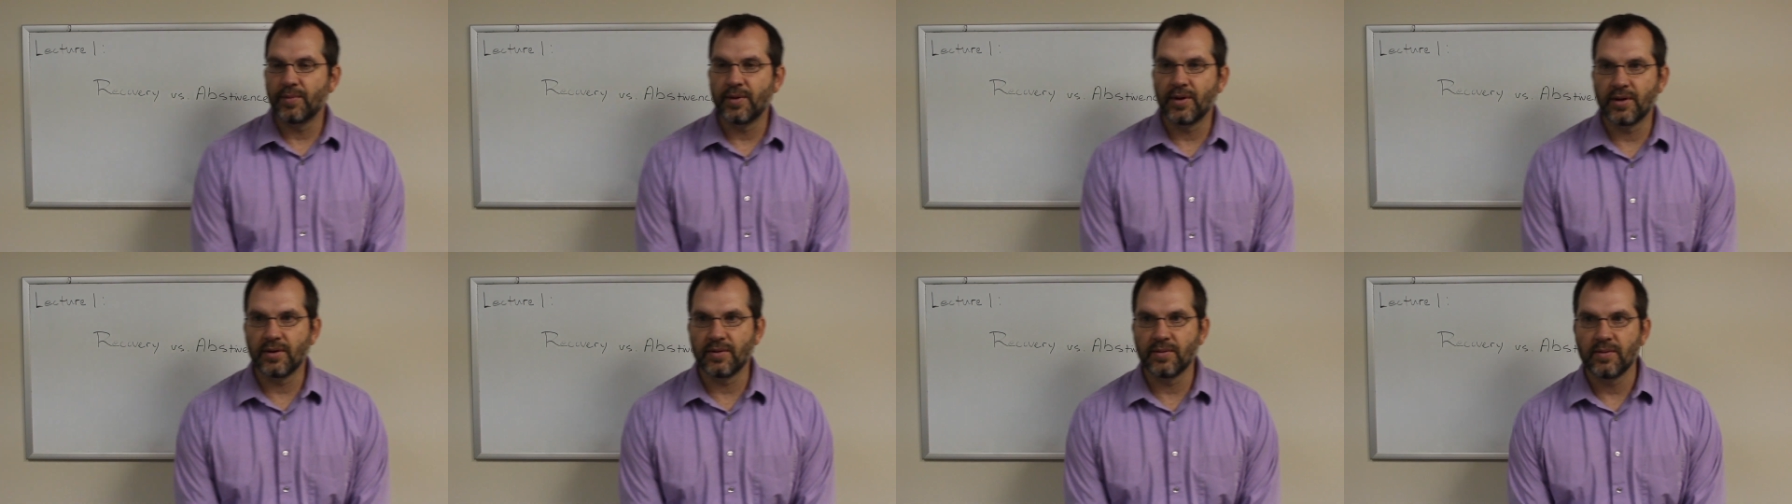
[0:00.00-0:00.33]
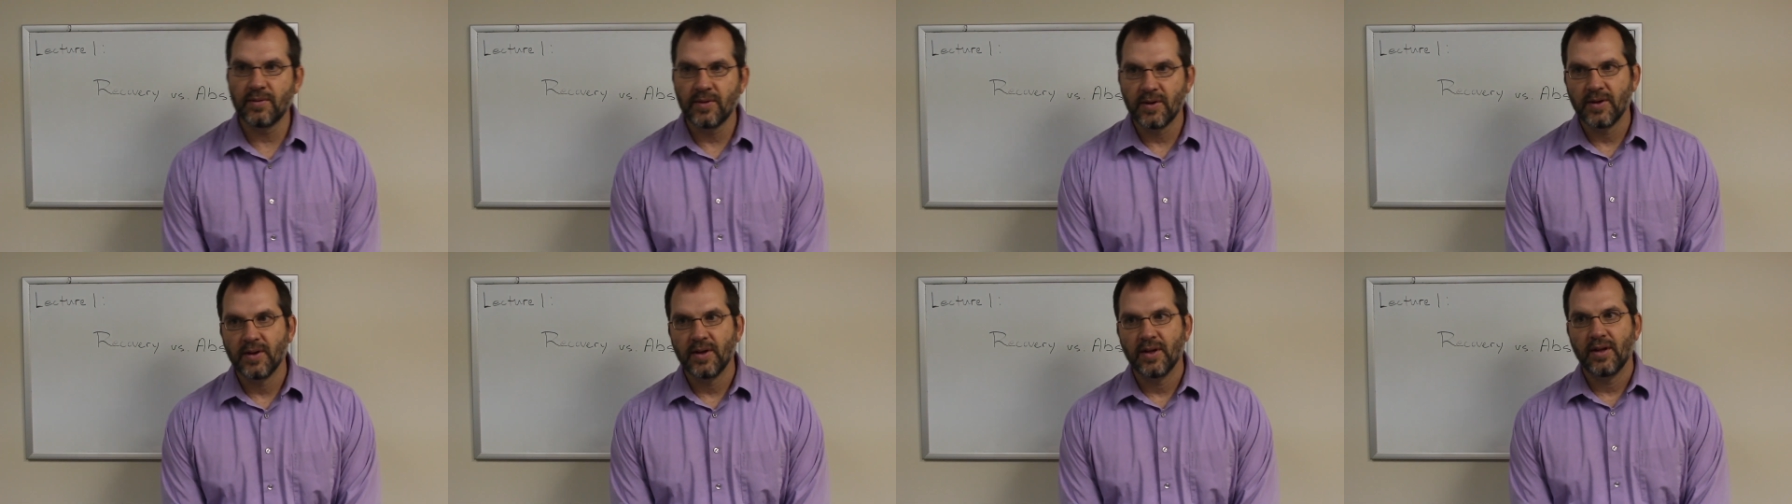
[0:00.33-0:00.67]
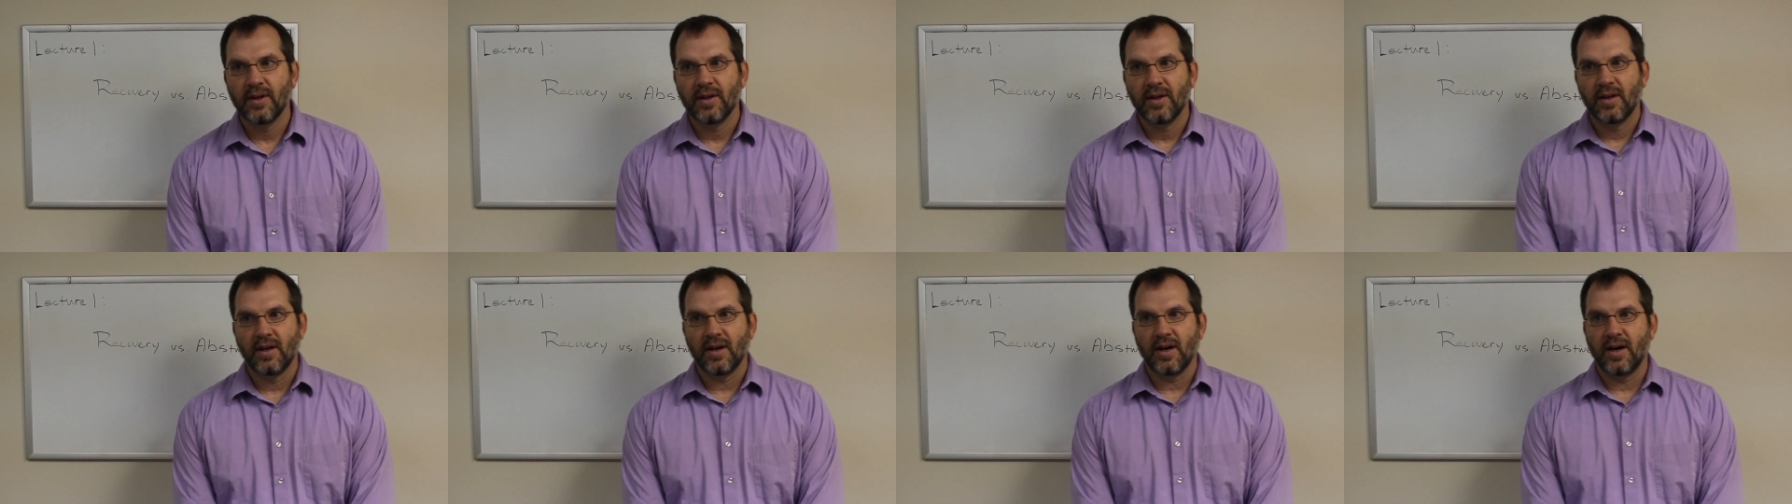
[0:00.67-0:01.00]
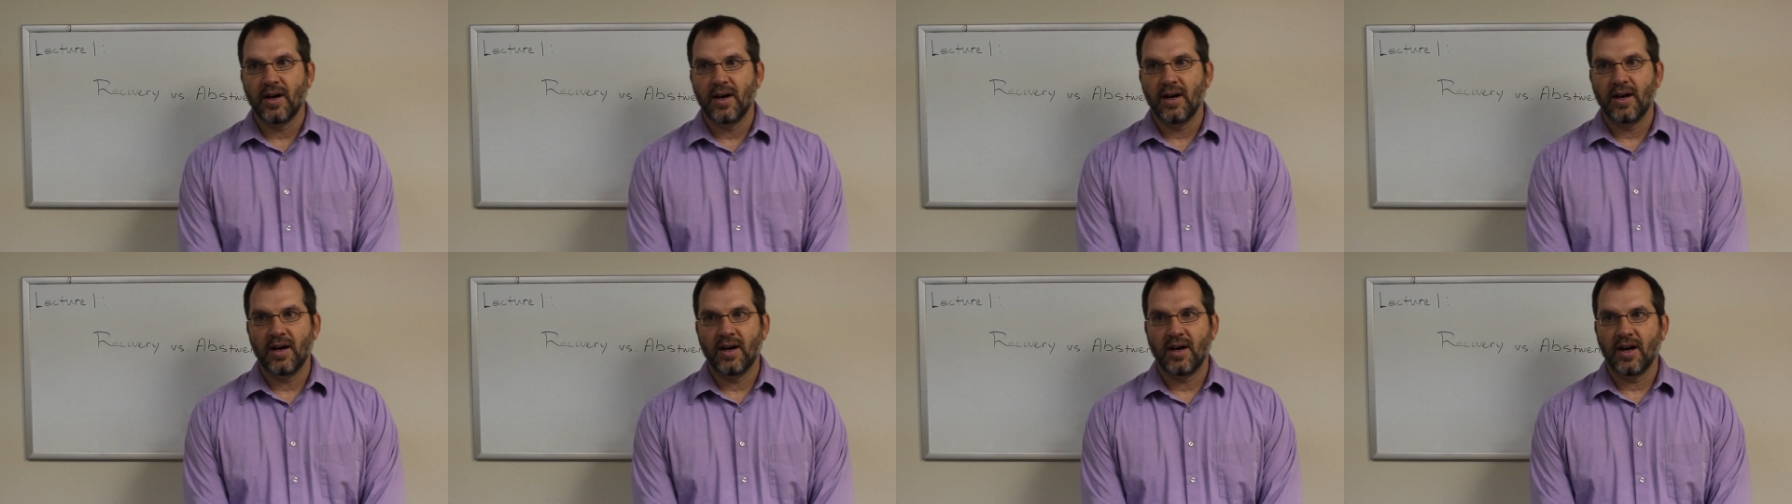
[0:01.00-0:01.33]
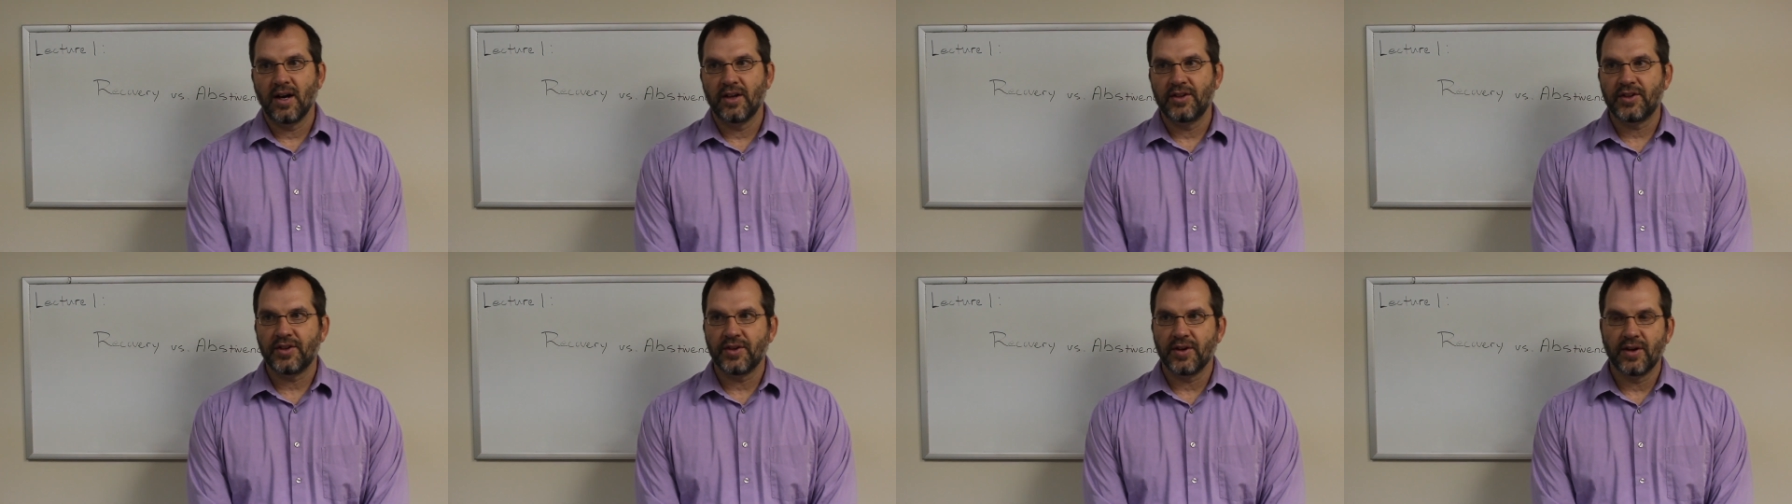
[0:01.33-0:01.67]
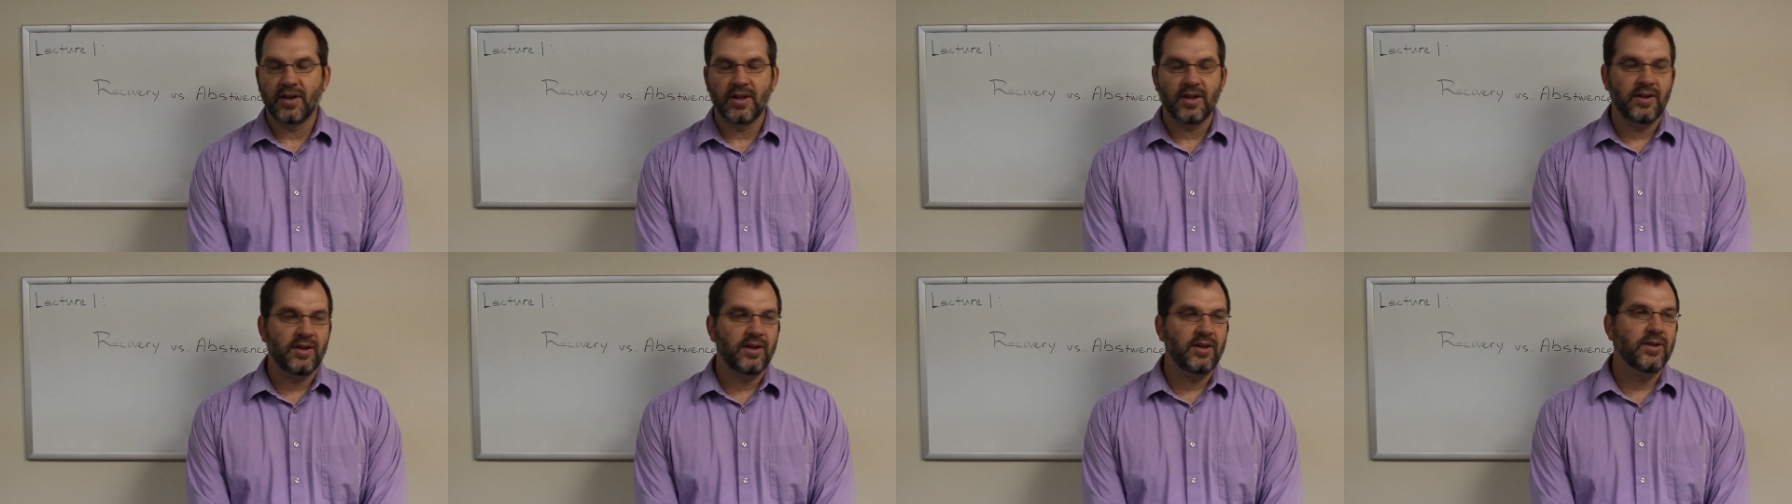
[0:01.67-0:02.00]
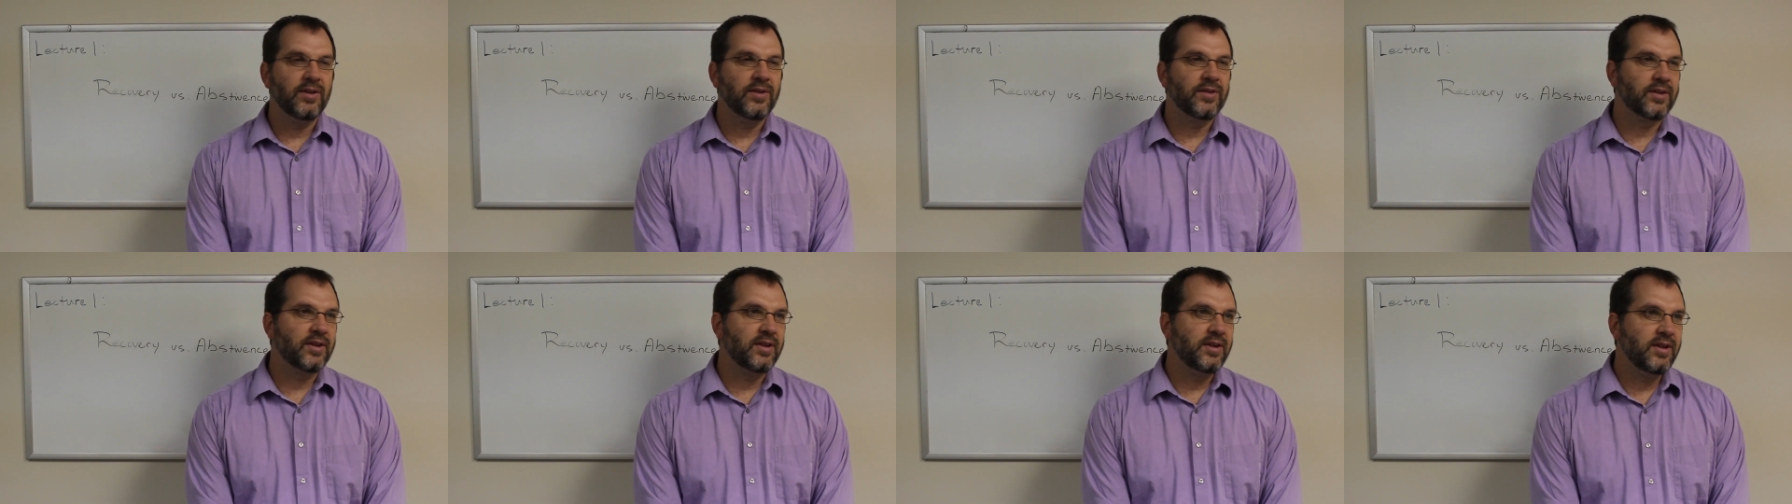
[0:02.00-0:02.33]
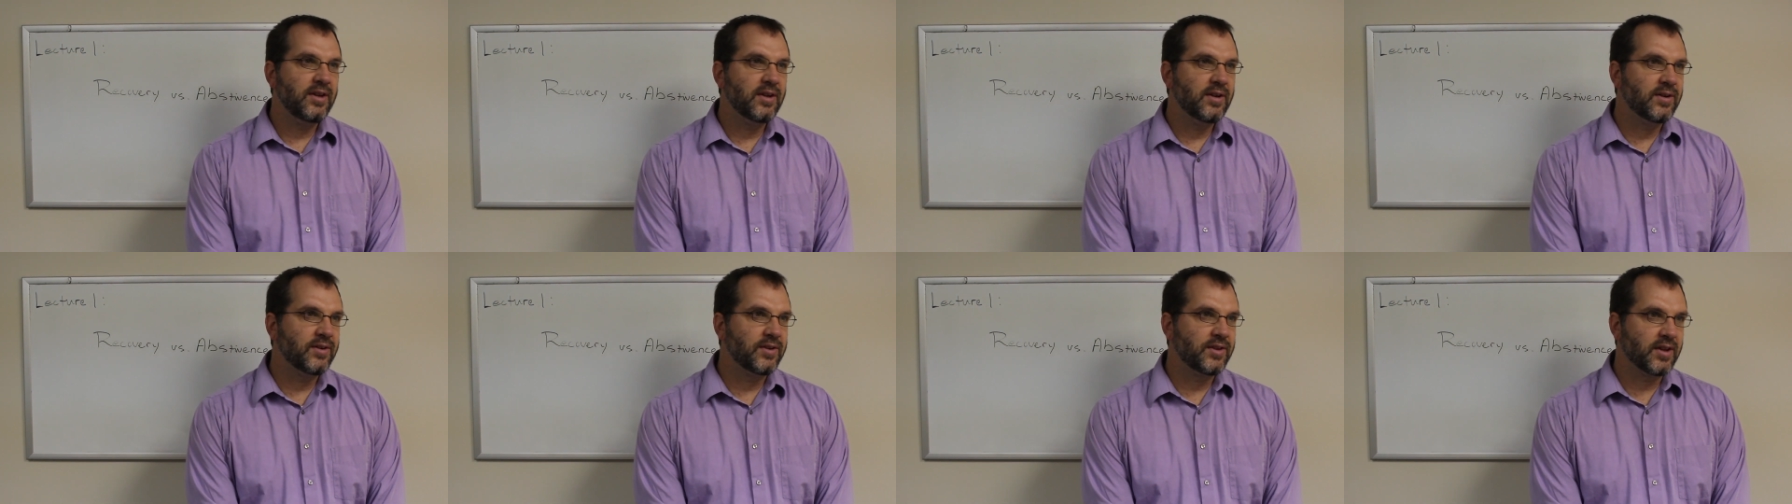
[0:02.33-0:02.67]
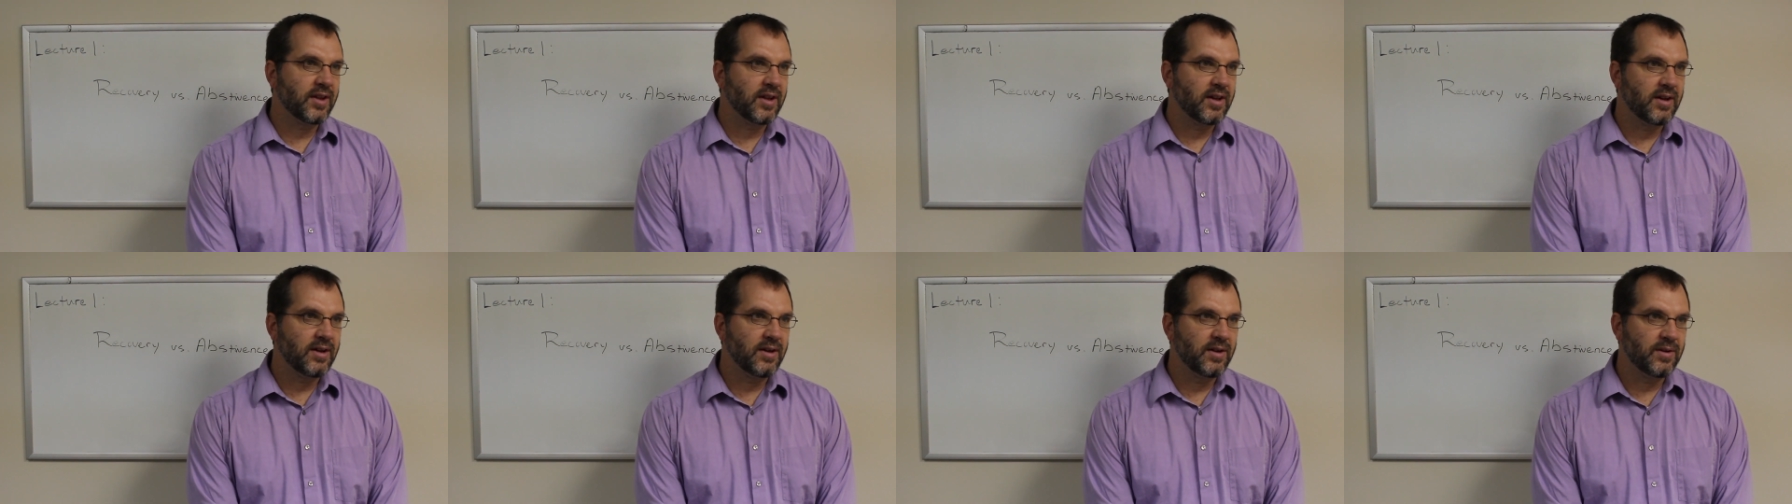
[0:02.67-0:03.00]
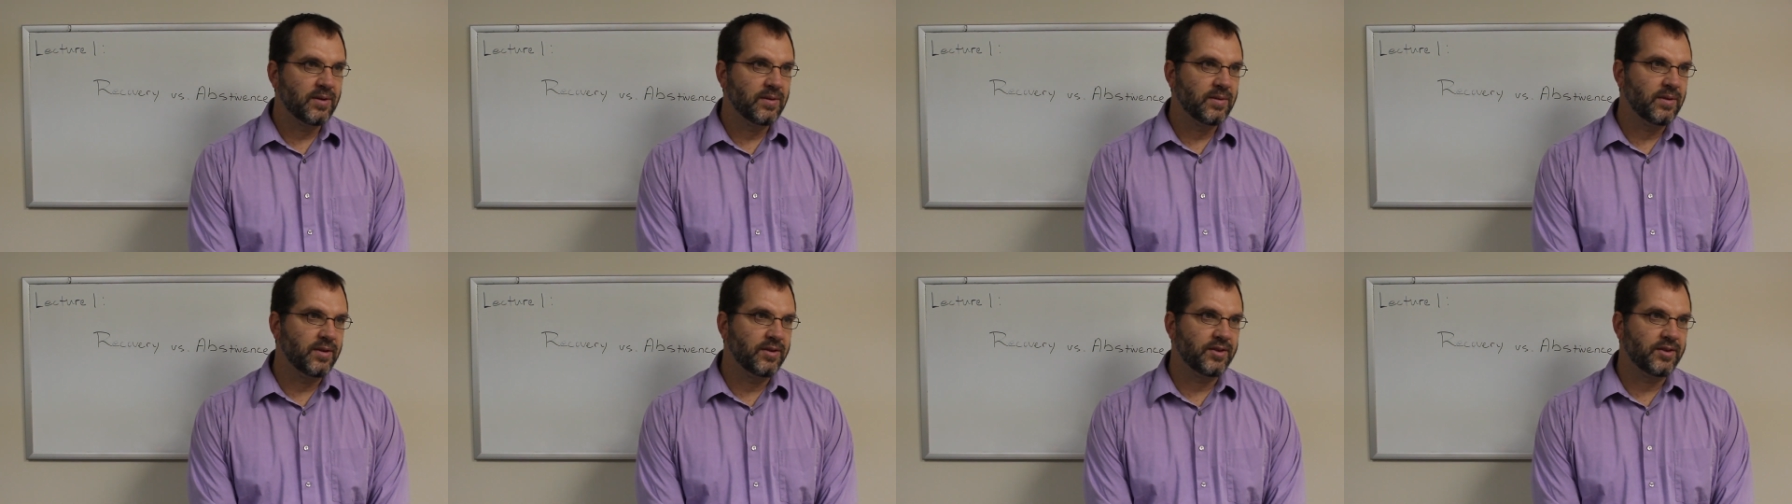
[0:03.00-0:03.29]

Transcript: Mo, I started using years ago.